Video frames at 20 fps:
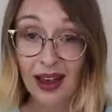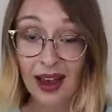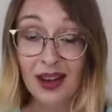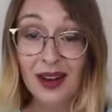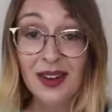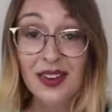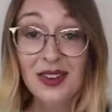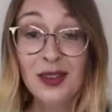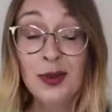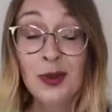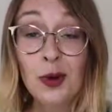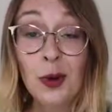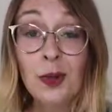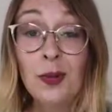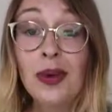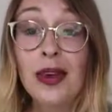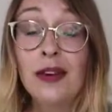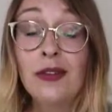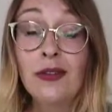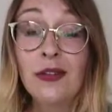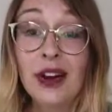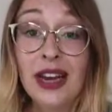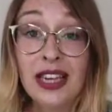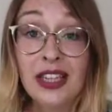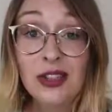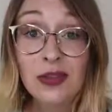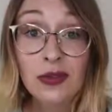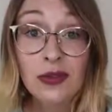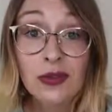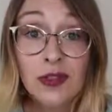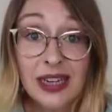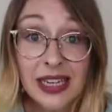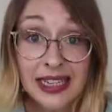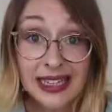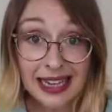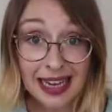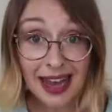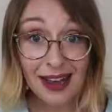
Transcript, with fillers: And also don't be afraid to freeze